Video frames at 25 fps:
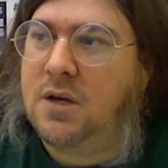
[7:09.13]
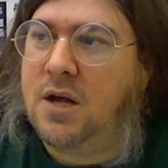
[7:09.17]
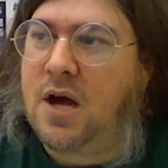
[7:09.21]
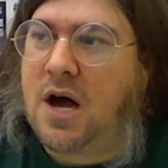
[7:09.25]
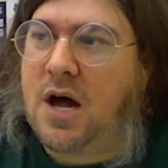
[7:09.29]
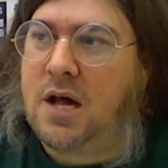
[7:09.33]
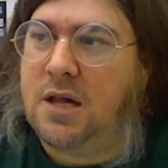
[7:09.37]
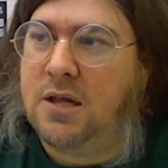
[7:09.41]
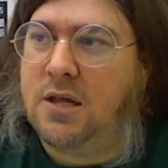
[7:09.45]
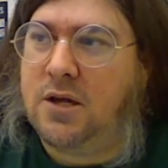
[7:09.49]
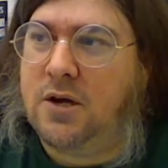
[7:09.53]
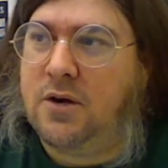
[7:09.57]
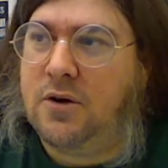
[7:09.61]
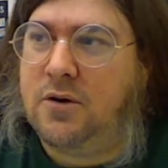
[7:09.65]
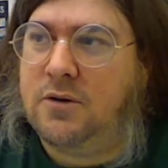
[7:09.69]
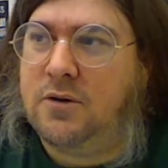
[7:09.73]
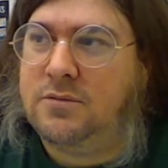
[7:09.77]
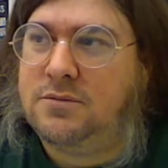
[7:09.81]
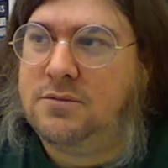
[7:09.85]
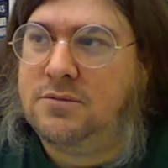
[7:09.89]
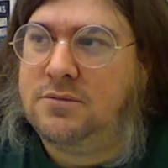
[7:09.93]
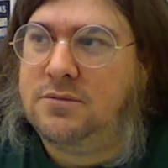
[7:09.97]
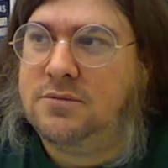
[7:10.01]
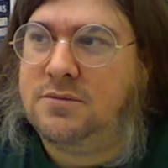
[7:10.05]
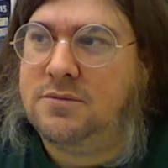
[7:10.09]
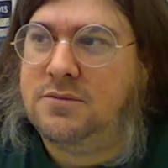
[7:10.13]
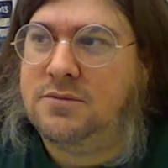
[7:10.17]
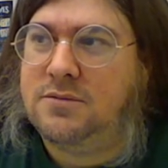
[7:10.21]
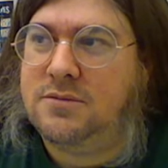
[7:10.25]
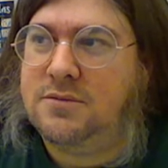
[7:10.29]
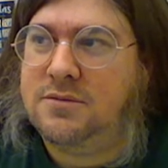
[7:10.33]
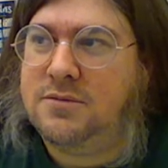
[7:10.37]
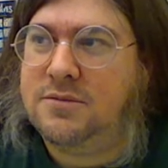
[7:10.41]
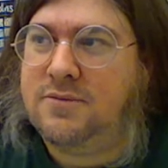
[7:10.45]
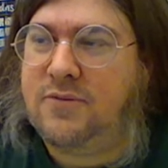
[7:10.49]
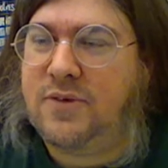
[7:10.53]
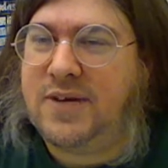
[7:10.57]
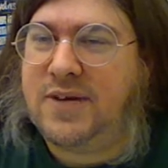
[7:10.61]
Although
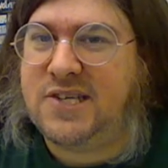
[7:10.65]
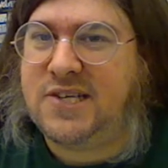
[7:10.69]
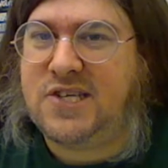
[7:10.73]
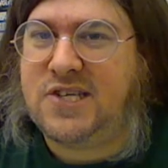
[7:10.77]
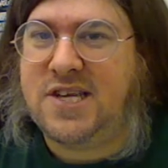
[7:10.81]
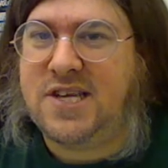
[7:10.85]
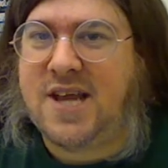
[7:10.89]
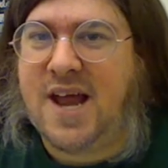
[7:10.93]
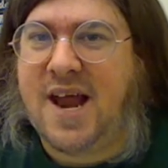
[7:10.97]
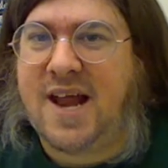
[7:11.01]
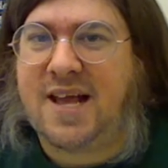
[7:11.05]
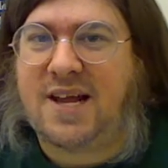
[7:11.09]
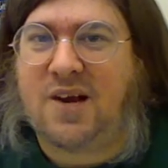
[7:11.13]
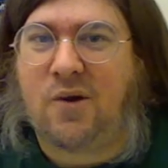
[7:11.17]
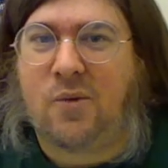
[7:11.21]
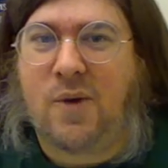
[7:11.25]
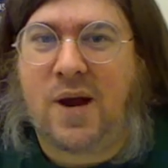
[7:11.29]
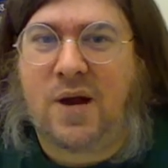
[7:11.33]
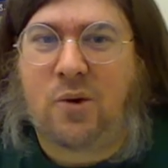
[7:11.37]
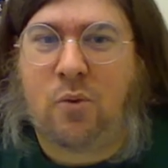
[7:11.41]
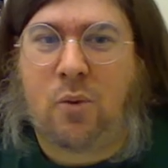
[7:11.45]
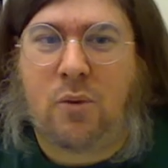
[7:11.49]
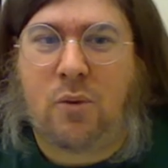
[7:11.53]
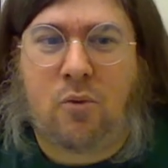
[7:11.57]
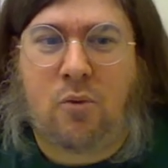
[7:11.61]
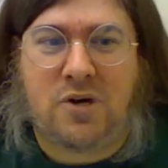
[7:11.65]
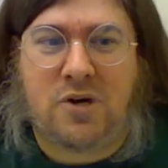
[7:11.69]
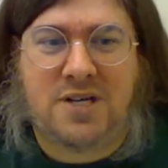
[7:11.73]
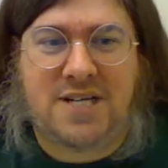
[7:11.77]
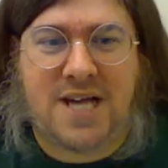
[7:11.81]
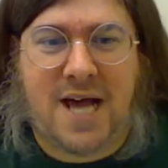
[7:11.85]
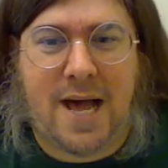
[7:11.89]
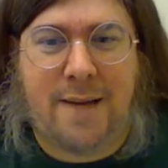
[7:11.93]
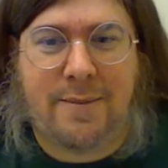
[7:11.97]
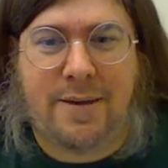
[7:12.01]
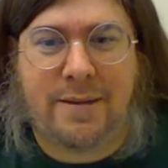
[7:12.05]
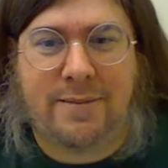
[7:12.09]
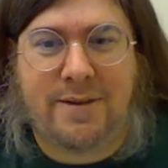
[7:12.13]
we could see Danica wreck one more
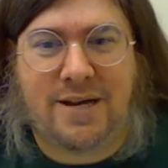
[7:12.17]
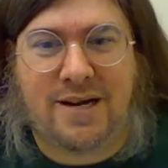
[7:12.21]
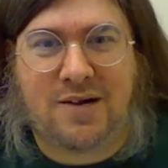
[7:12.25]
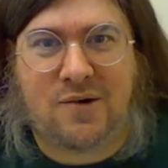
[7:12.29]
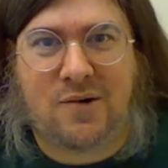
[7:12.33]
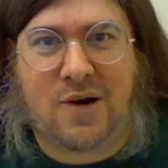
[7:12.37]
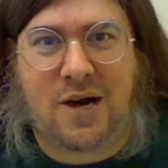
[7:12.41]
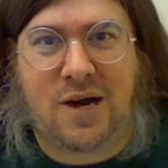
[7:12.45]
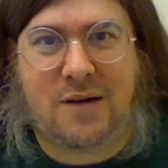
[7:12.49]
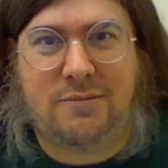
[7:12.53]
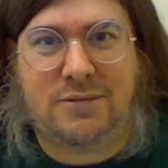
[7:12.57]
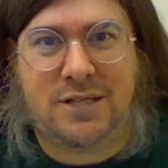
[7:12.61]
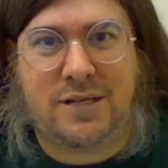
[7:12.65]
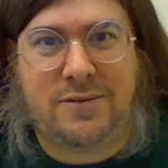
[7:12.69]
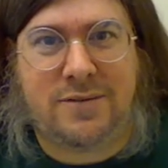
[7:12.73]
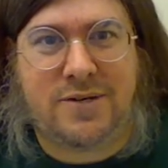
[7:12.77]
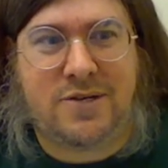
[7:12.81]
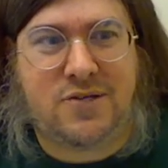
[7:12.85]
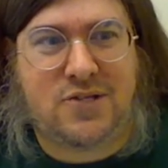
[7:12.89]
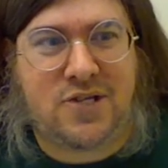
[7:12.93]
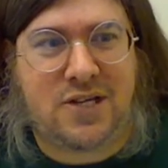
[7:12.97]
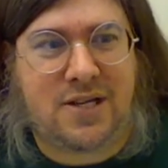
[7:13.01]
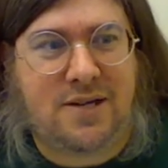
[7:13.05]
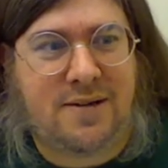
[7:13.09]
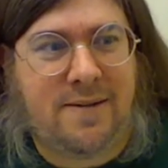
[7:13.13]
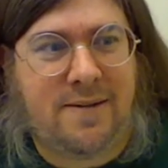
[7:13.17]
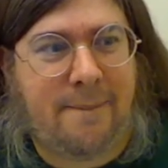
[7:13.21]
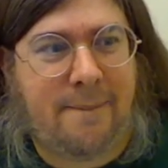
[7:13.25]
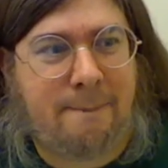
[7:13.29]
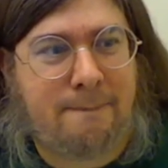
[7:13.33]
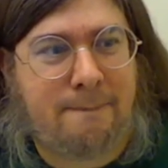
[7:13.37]
time, that'd be incredibly amusing.